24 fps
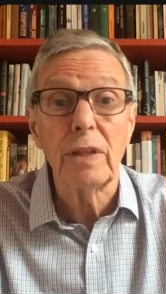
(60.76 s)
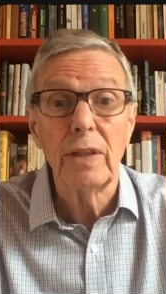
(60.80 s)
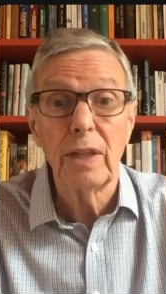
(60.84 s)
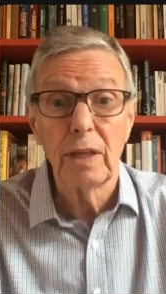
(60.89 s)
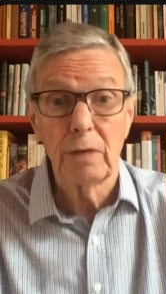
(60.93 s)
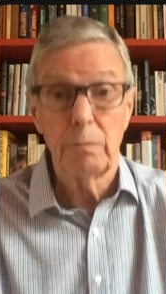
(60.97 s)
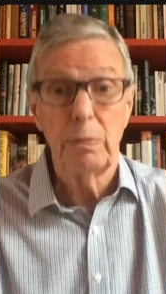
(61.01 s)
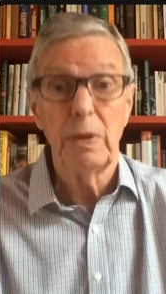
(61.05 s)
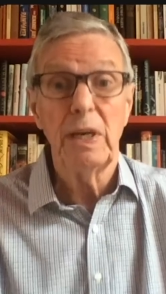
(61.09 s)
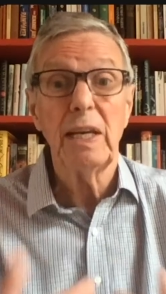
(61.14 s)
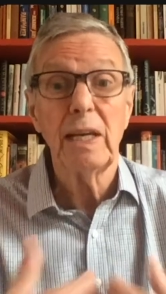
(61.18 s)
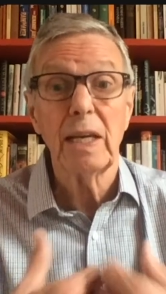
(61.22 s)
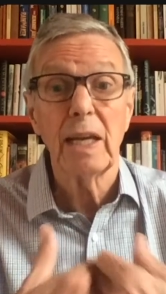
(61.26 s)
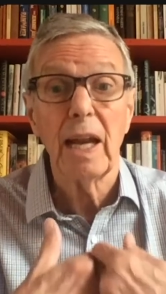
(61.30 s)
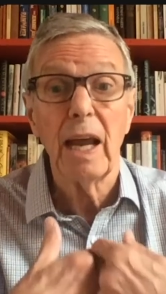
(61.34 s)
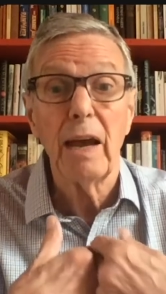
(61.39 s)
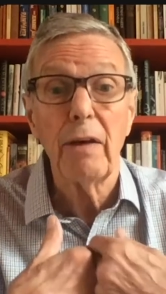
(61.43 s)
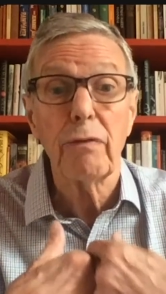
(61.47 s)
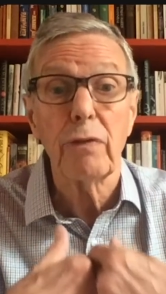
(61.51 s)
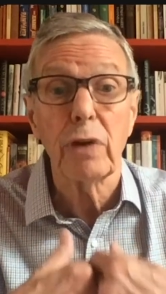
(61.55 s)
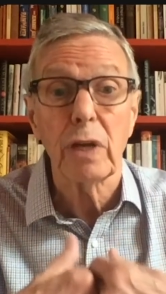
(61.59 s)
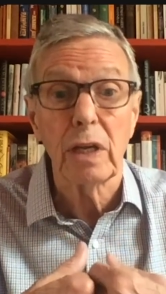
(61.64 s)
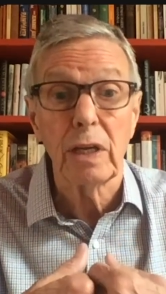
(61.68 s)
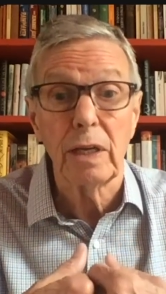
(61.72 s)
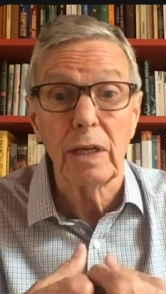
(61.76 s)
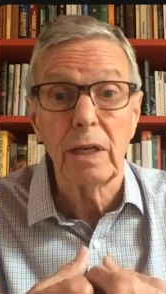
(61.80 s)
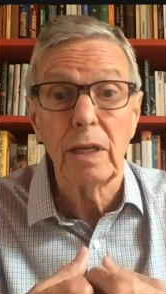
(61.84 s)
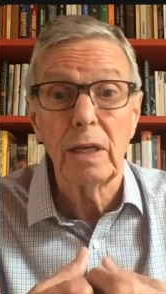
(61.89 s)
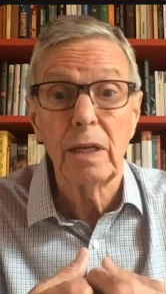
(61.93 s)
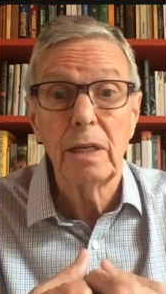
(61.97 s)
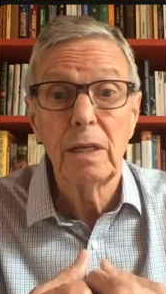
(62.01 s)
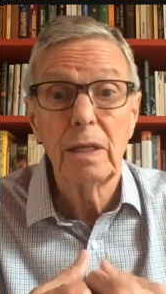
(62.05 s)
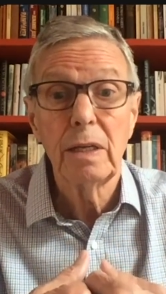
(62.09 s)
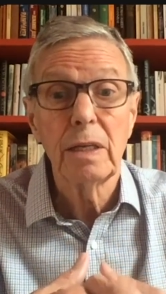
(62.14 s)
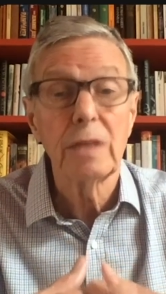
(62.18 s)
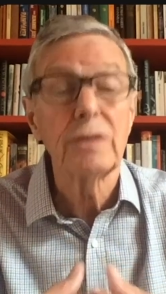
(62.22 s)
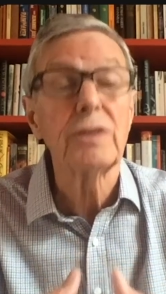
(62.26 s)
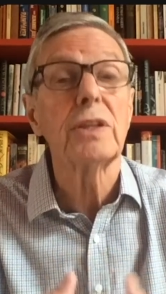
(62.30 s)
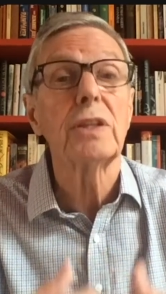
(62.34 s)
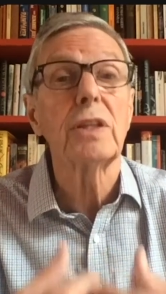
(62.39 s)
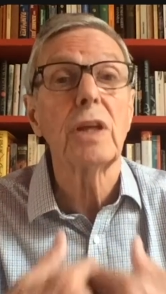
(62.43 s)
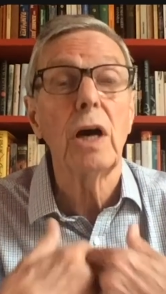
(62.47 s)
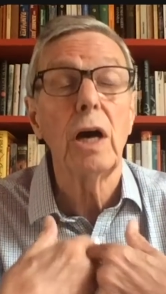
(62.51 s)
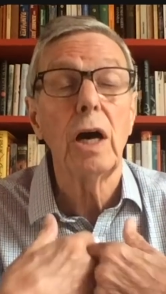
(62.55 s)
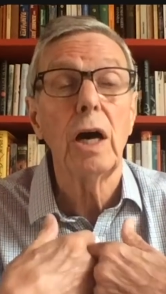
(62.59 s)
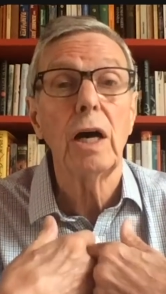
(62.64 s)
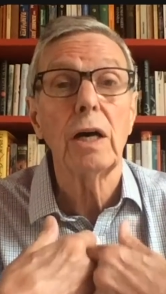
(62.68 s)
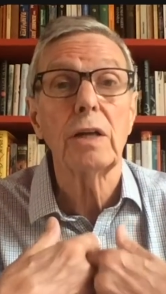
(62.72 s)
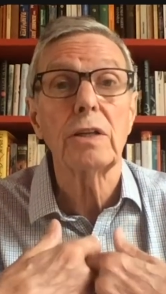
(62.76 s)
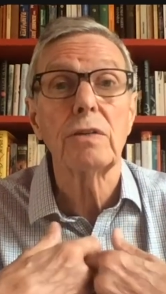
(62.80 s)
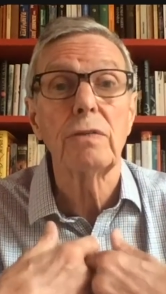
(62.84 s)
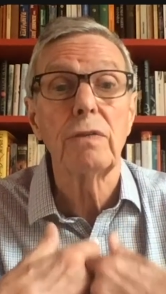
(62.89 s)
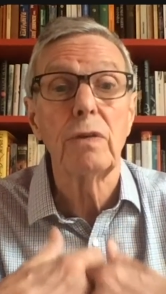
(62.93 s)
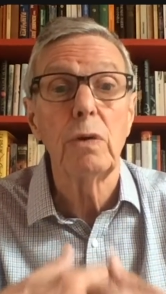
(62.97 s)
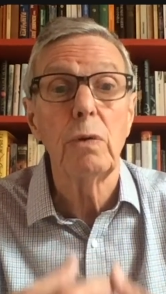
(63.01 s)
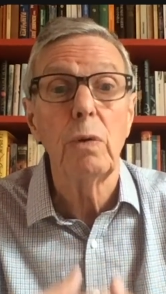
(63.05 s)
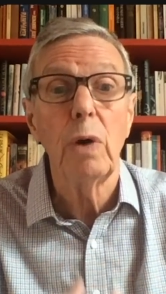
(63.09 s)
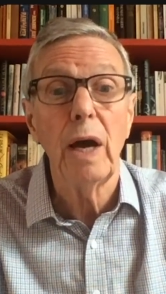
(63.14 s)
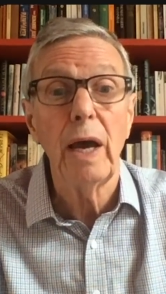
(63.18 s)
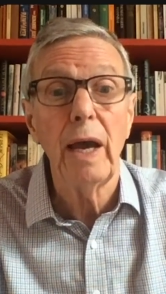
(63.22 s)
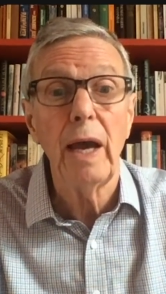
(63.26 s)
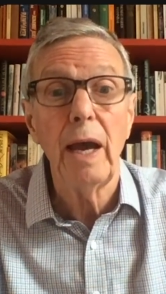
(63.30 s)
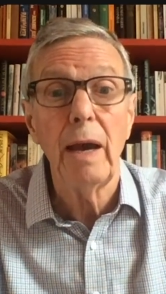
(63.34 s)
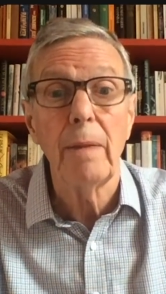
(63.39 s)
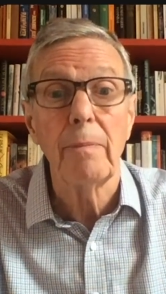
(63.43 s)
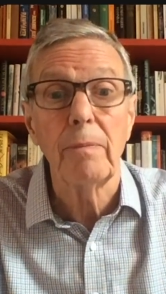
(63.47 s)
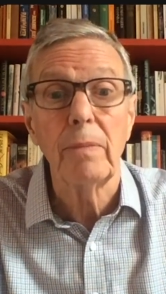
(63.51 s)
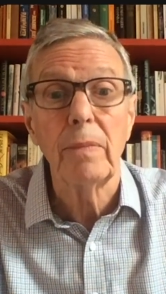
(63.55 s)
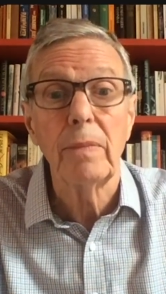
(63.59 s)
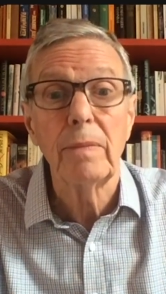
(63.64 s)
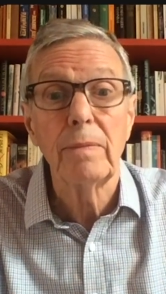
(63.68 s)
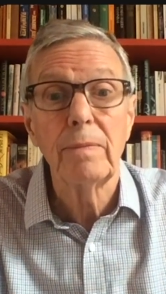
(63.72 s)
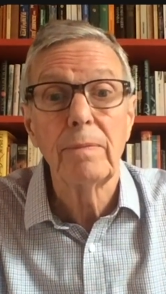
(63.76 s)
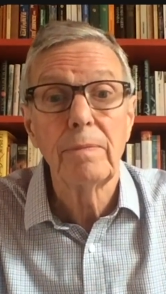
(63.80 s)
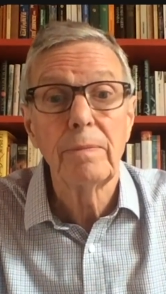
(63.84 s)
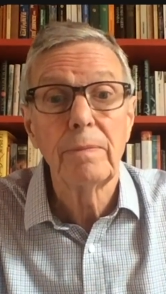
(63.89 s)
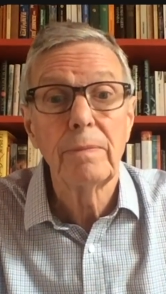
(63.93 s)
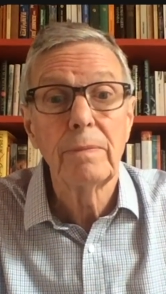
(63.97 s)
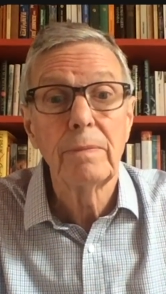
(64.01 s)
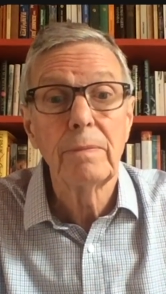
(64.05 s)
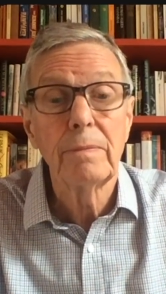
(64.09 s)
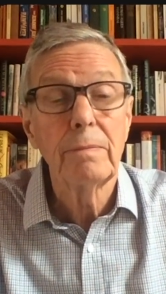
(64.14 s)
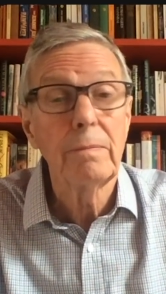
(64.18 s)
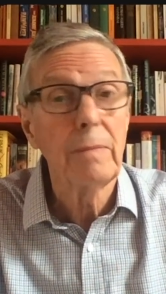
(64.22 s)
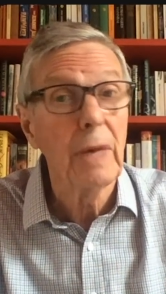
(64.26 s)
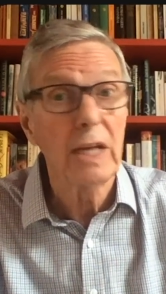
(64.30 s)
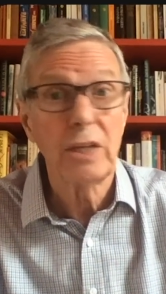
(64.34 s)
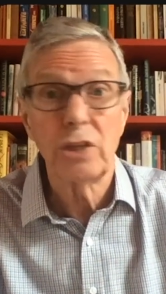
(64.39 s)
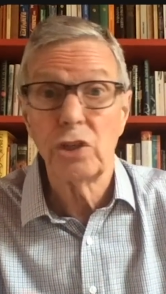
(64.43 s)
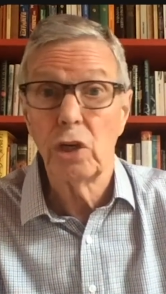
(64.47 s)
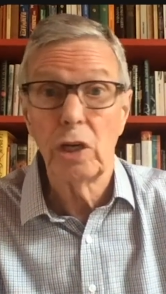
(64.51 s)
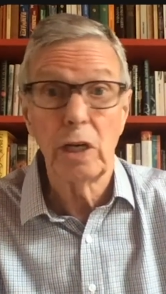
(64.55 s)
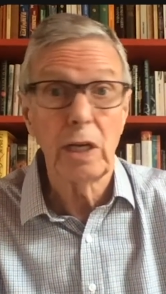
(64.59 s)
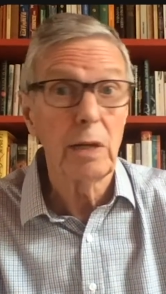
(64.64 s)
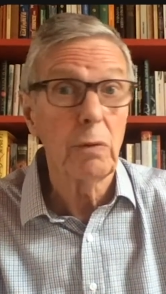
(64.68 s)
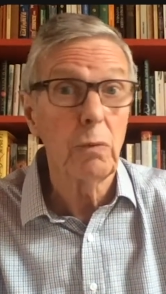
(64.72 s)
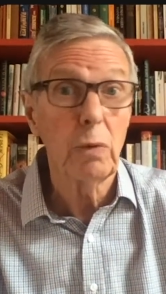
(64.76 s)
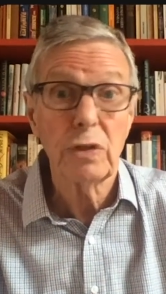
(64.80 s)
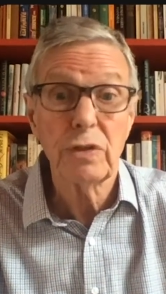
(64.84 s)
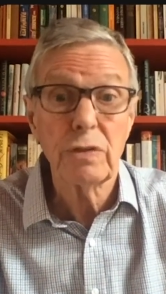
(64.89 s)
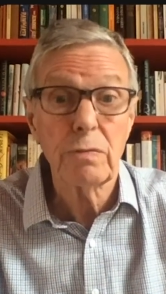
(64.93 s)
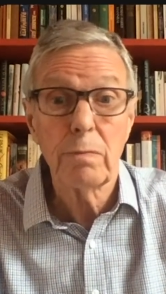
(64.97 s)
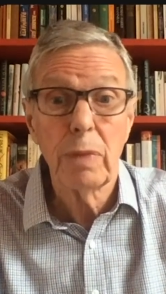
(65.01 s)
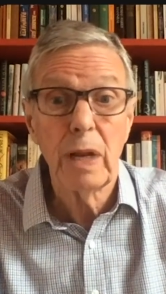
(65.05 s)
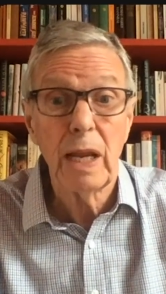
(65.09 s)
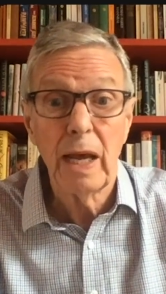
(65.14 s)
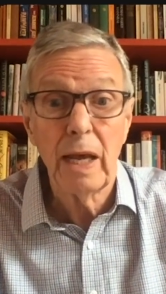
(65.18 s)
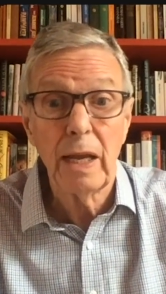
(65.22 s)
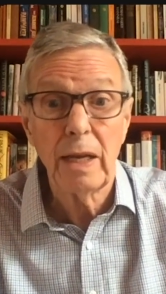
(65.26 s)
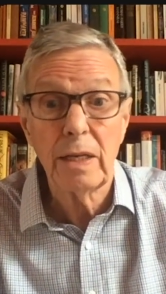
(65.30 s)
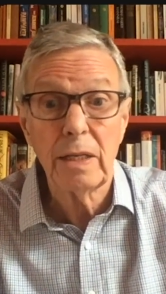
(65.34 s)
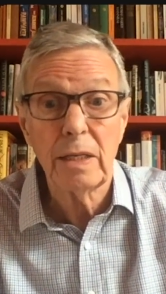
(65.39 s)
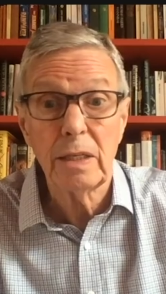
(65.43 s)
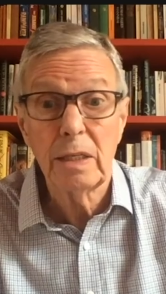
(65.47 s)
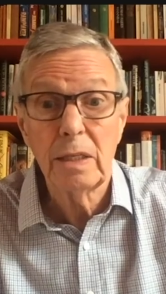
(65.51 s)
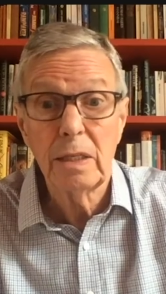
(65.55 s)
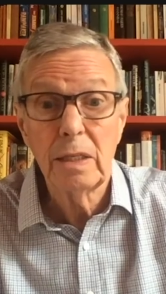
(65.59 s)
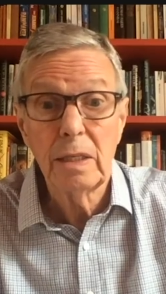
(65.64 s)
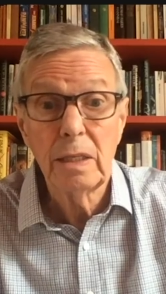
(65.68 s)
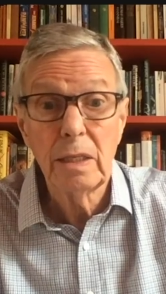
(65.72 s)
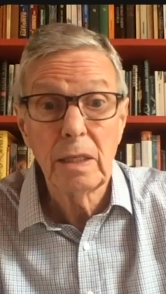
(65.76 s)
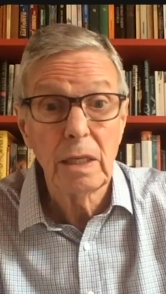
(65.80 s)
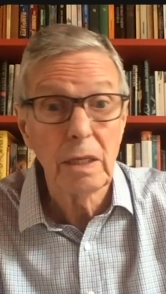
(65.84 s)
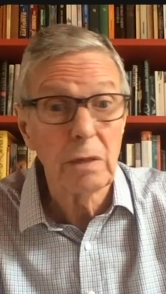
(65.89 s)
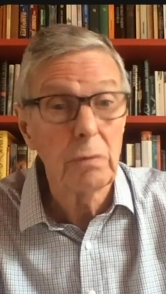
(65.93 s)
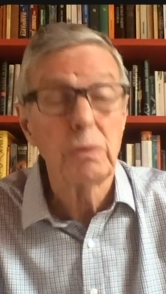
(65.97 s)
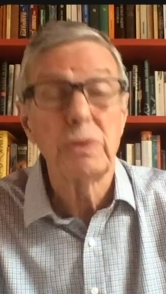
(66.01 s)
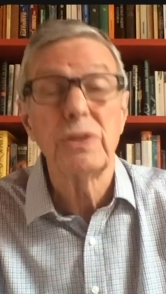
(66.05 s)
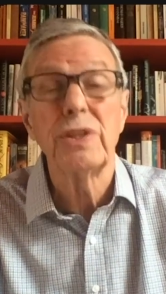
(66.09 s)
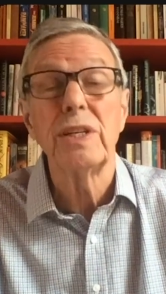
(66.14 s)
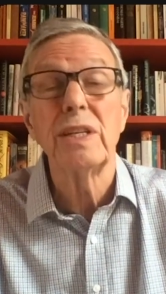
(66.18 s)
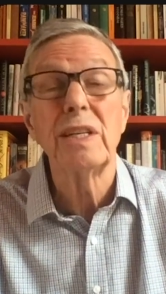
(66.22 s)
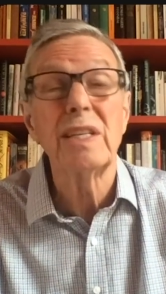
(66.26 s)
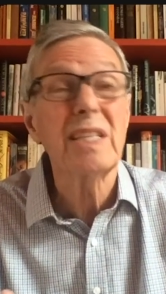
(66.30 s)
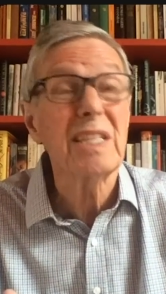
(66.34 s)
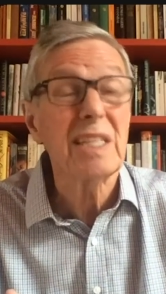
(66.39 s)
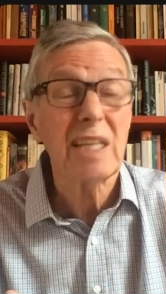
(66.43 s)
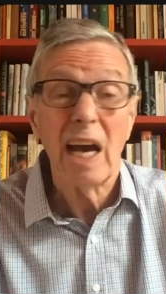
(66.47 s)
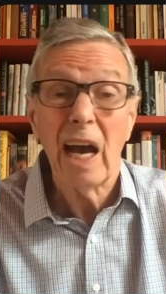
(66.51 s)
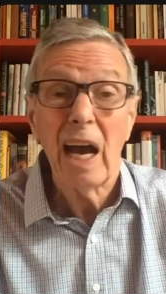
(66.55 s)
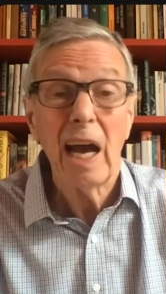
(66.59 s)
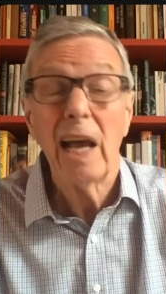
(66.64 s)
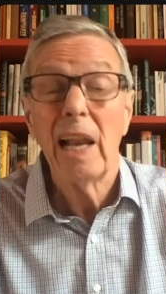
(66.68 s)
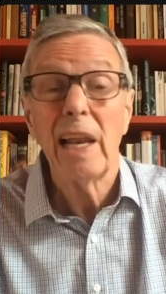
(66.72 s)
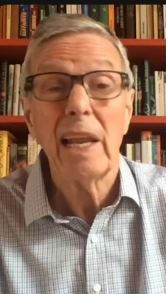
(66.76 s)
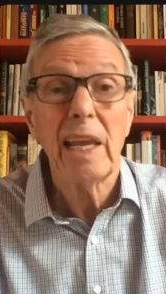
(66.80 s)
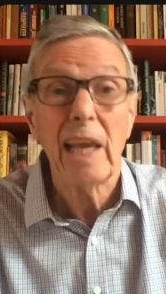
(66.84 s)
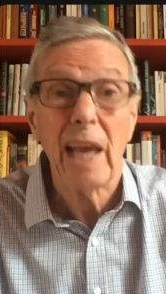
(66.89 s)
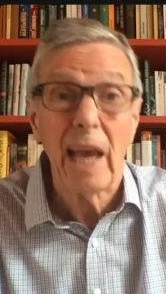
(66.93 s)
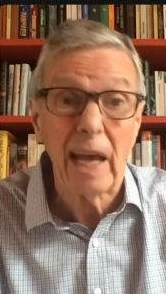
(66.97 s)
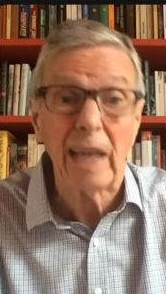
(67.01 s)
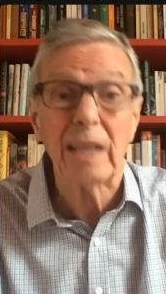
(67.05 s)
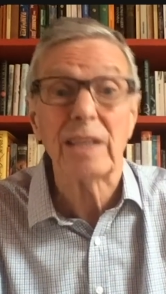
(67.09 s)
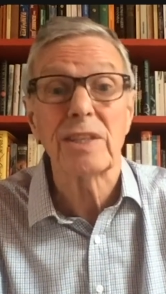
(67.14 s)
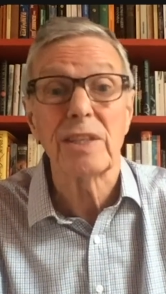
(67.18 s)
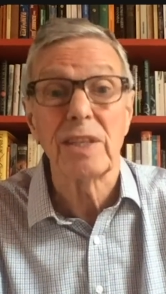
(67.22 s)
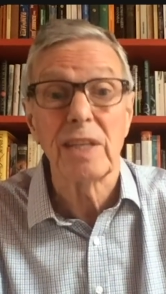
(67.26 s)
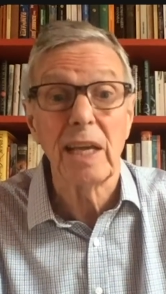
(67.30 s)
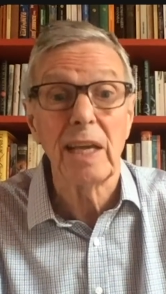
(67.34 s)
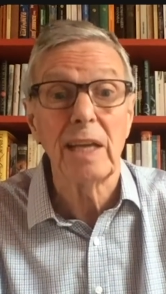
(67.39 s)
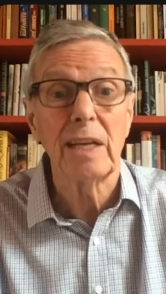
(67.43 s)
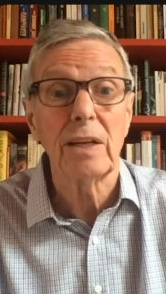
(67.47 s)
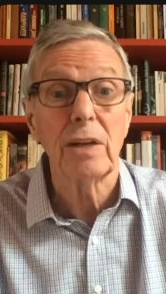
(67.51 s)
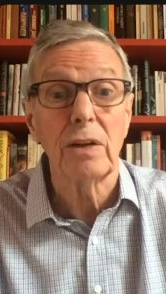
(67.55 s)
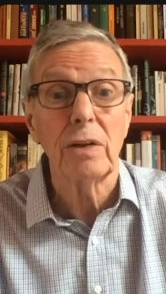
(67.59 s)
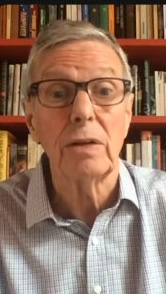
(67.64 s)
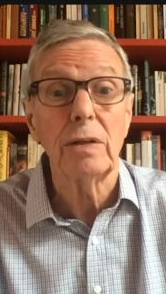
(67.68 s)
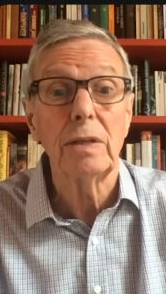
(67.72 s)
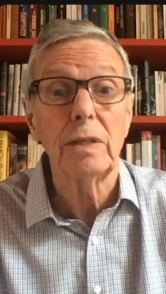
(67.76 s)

that being an African is at the heart of who I am. My journey wasn't planned, it was entirely accidental.